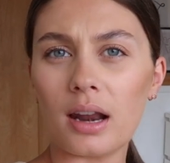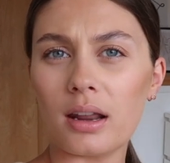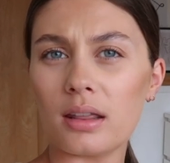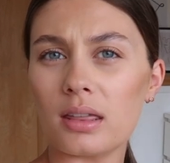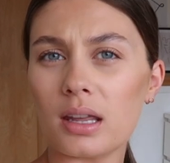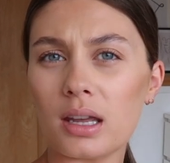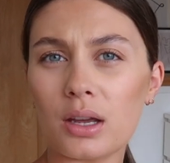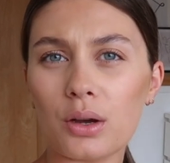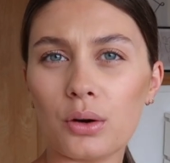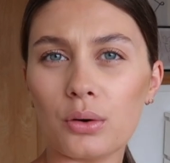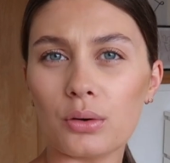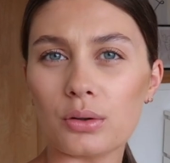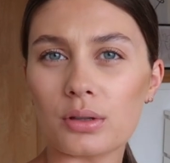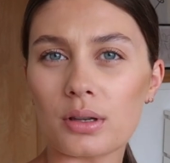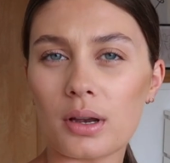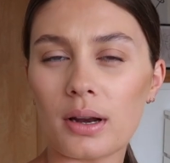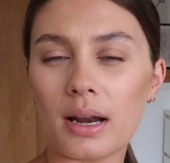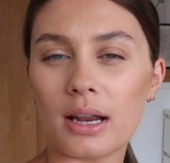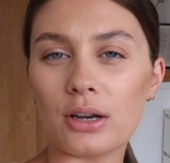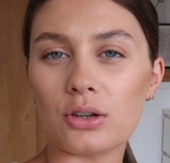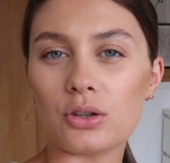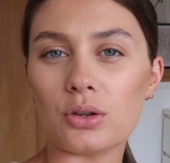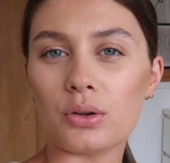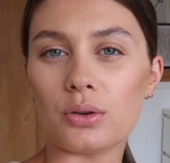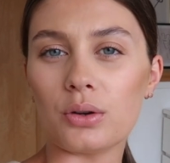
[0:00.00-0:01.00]
And I think it also
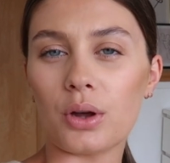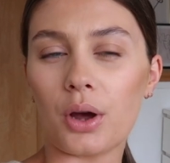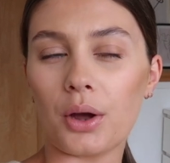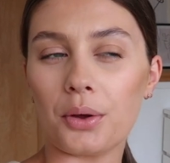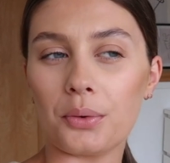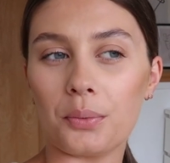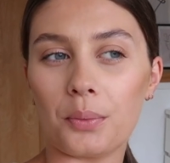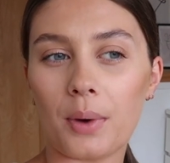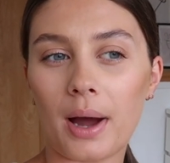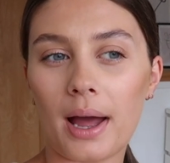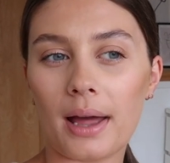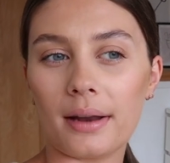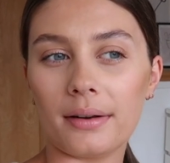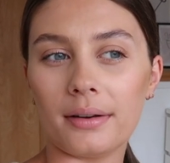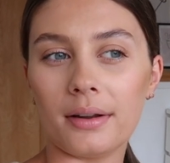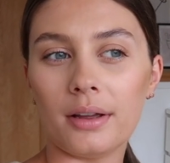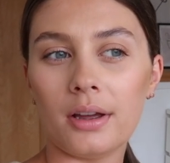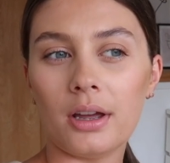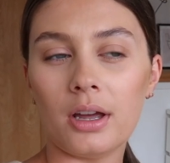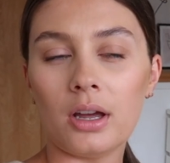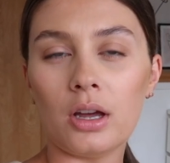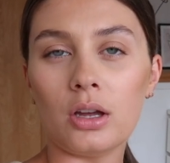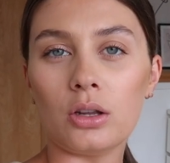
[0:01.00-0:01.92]
lets you know when